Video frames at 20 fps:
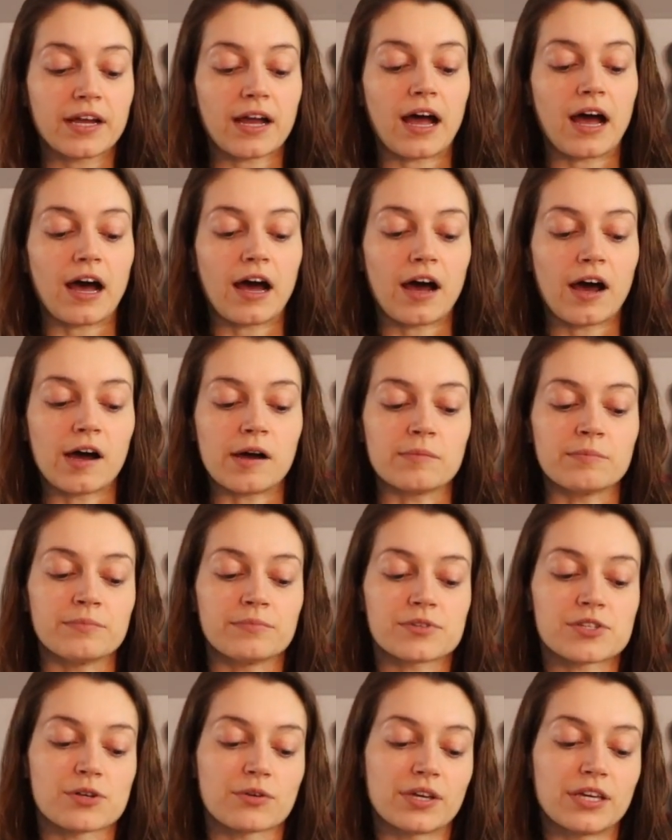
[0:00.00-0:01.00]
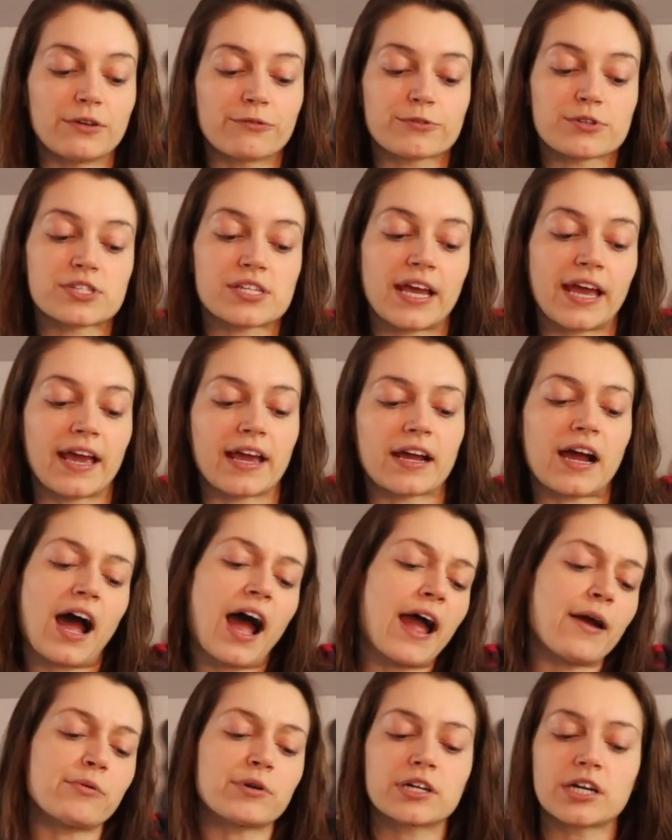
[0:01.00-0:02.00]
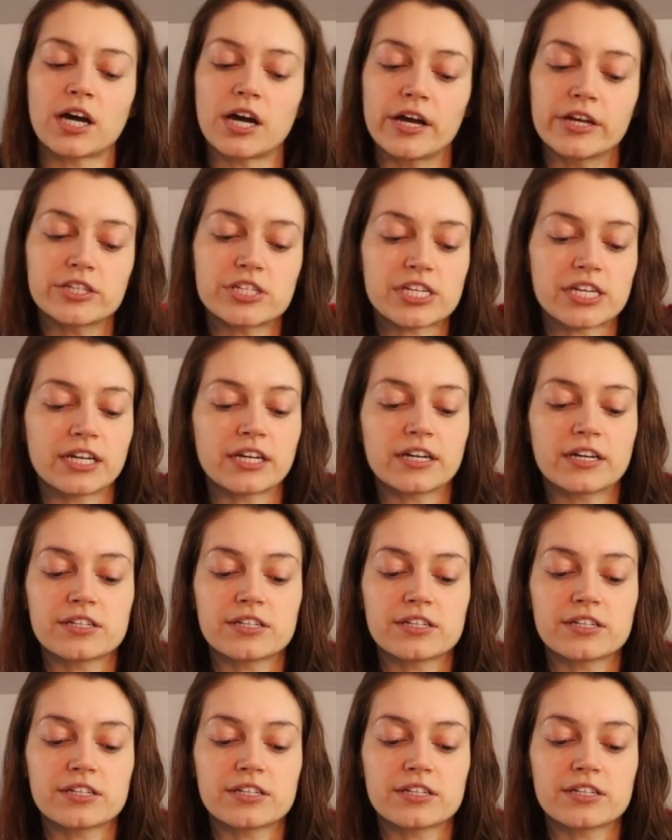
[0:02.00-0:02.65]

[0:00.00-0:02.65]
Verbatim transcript: Um, so Kiefer's saying, I would cut Tina